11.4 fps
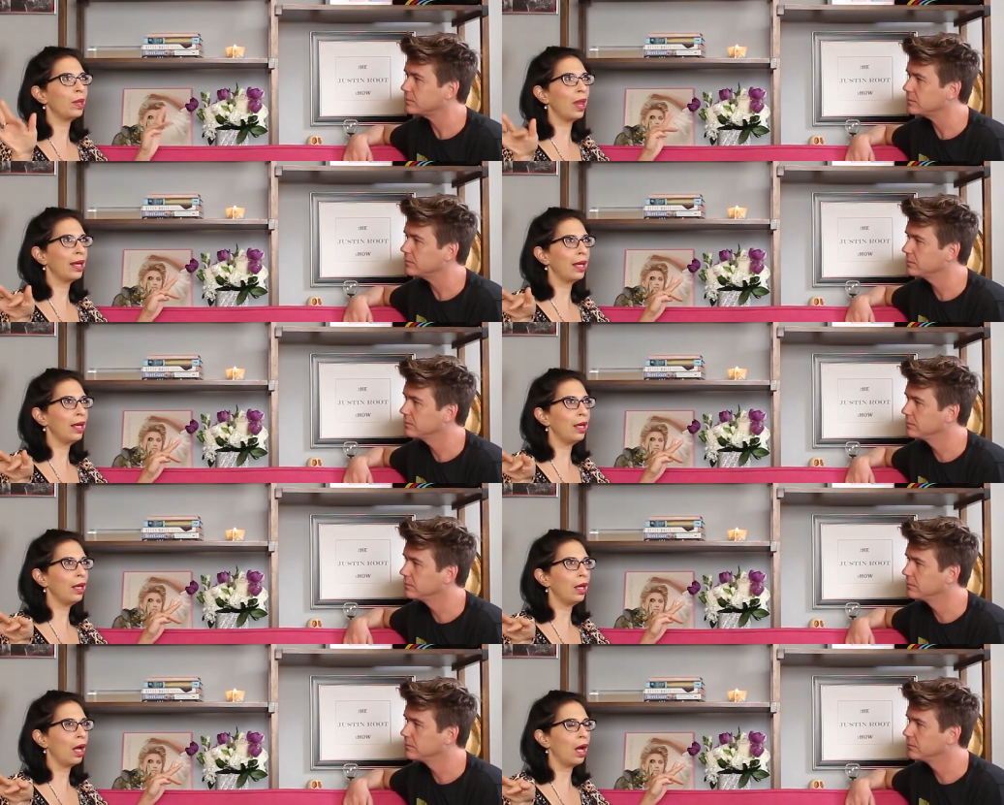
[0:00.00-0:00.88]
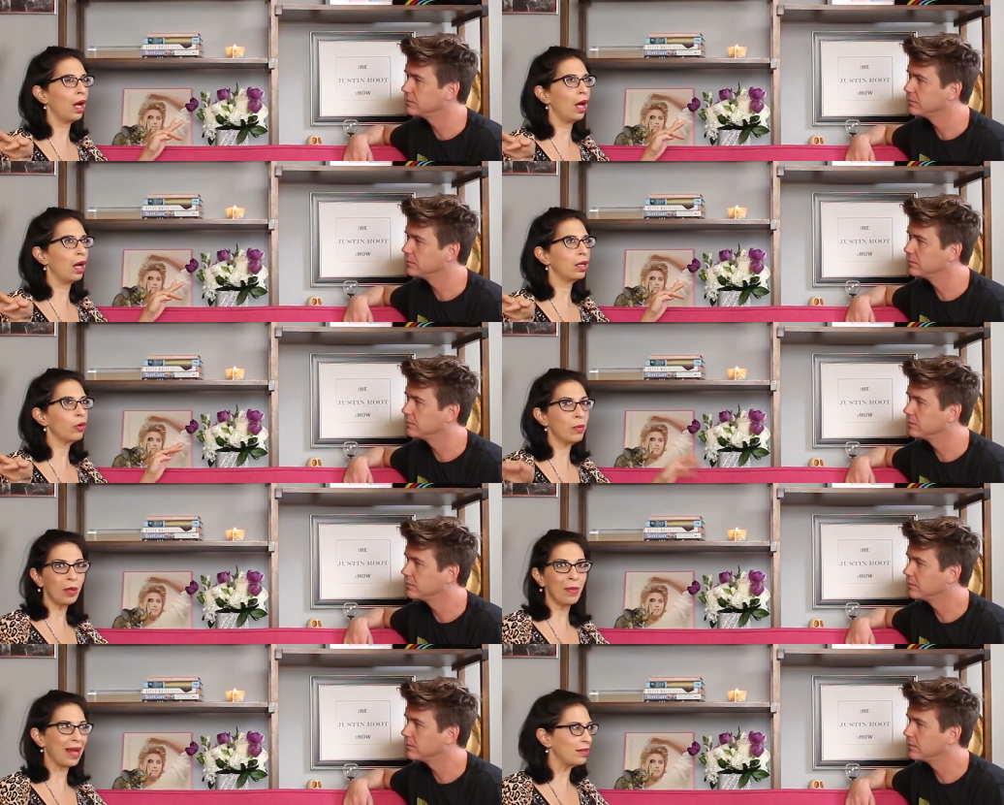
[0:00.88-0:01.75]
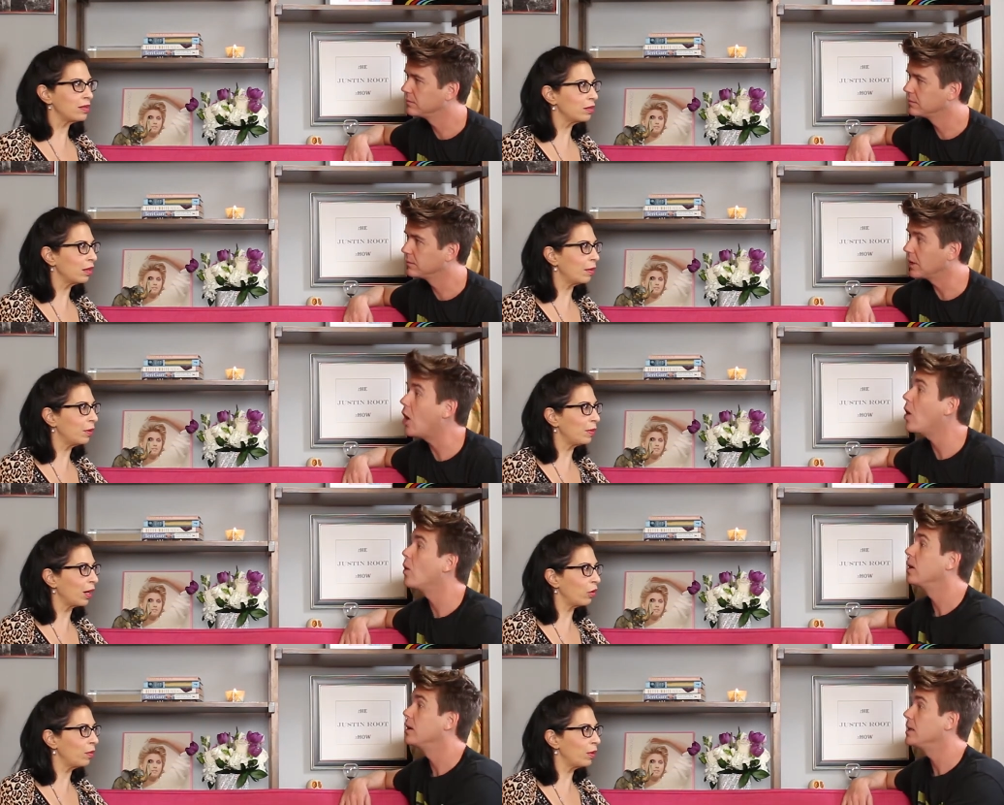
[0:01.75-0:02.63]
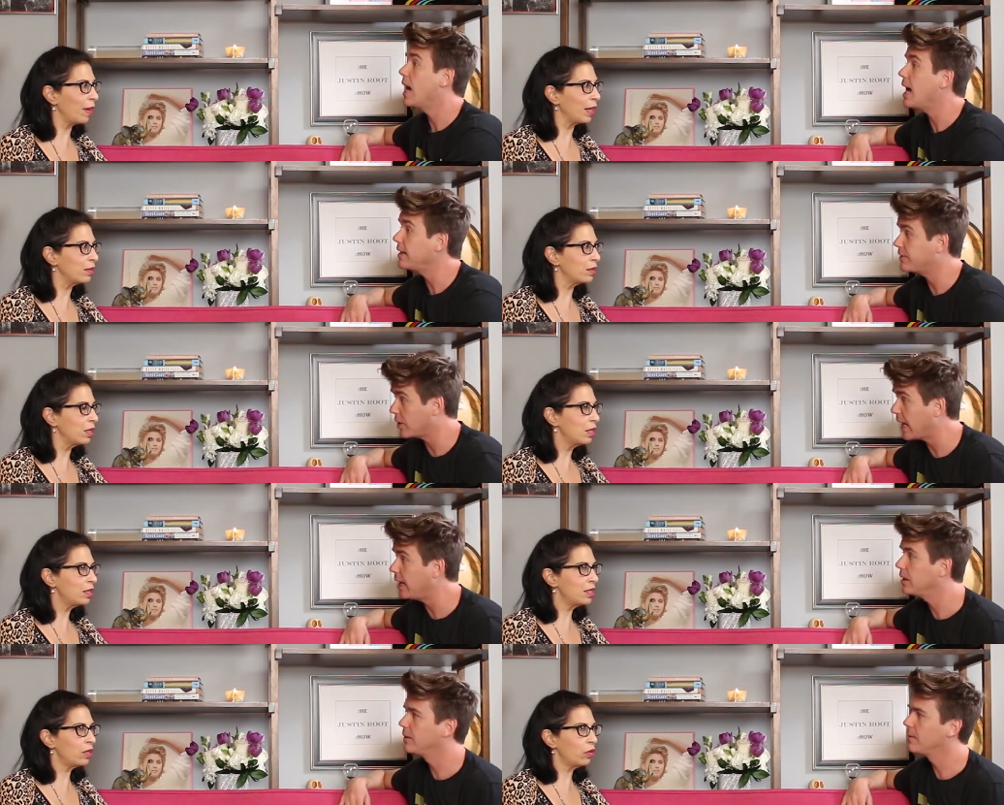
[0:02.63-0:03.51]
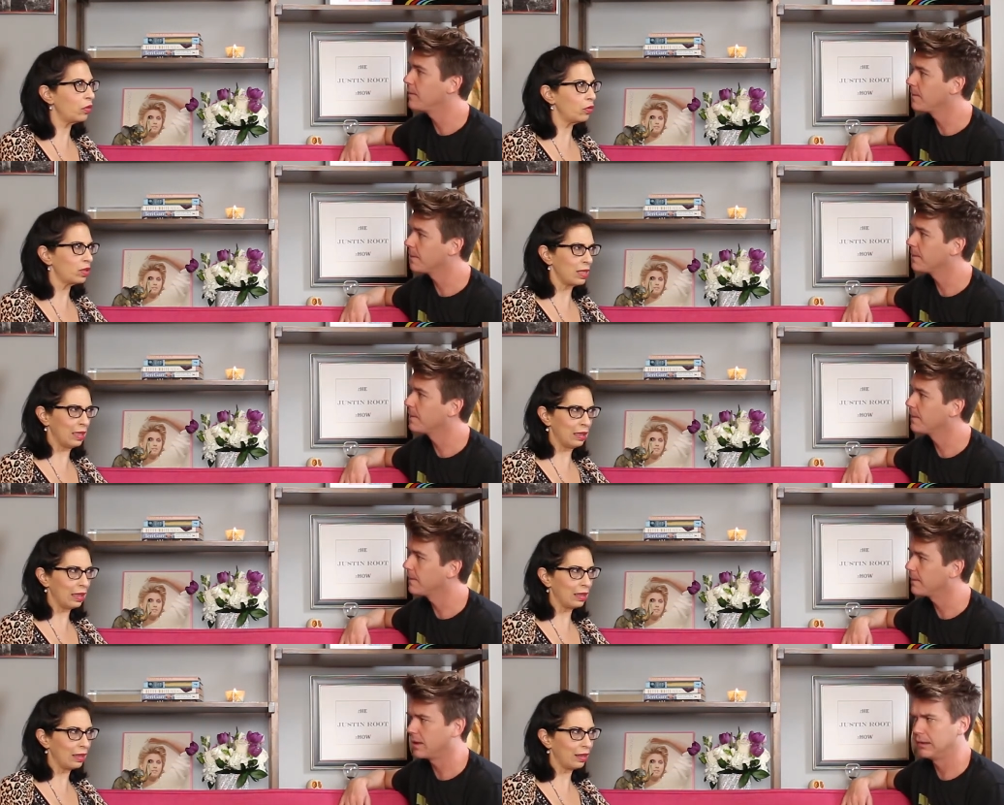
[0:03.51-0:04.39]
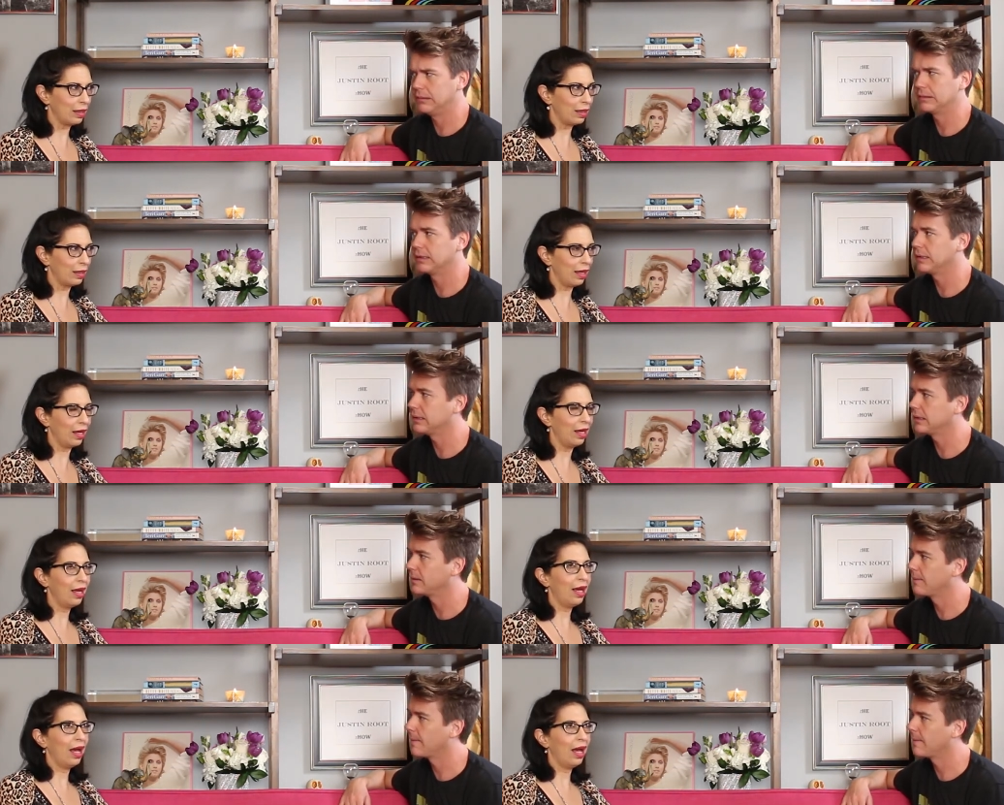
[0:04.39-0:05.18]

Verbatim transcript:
Speaker 1: plugging Criminal Minds.
Speaker 2: I'm going to be on Criminal Minds. Nice, okay. Season 13, I think. Oh, God. Yeah.